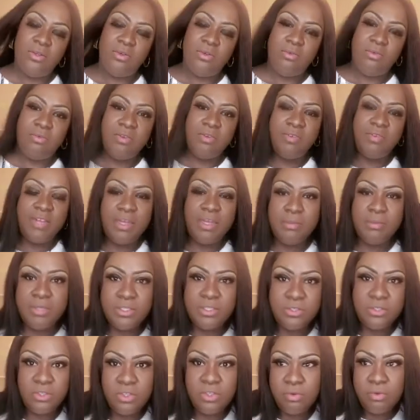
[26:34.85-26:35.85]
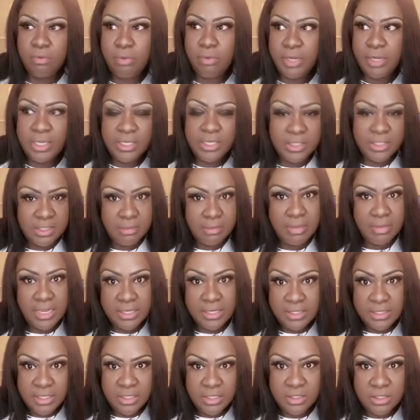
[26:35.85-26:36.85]
We're family. So you were bringing it to my
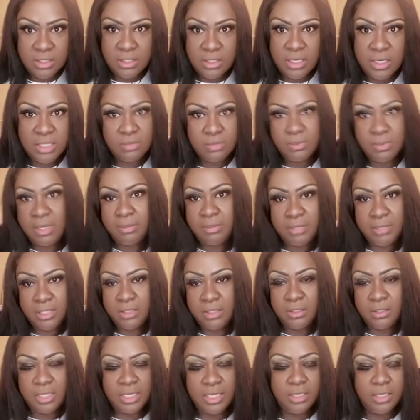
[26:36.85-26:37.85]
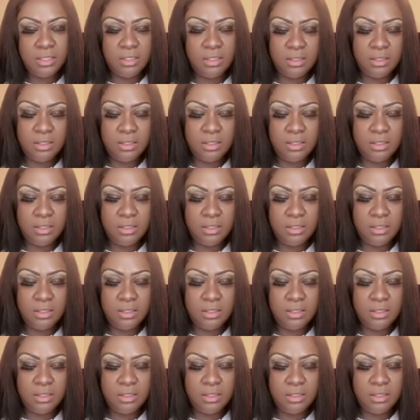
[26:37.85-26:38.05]
attention. That's what I mean. Like,